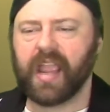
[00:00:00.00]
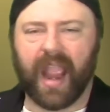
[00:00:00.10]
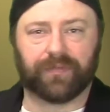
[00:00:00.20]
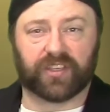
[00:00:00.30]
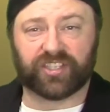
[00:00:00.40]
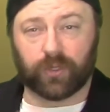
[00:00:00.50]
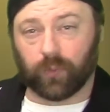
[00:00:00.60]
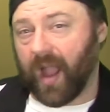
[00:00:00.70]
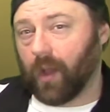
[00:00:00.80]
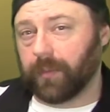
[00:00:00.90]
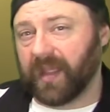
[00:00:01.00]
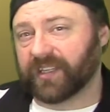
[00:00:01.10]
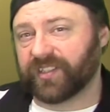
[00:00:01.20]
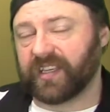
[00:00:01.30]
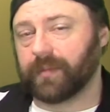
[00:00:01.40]
and the surround
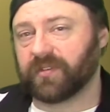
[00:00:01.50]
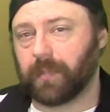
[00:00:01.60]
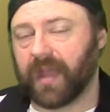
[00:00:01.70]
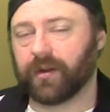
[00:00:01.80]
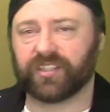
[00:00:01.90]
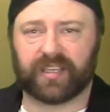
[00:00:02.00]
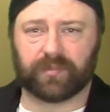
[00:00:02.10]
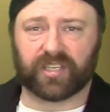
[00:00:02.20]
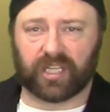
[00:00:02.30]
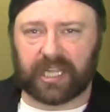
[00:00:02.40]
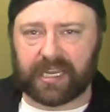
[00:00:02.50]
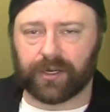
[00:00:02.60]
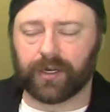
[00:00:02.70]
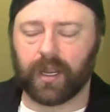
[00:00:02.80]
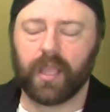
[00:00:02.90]
mix seems better. It seems
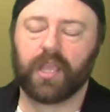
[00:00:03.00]
cleaner.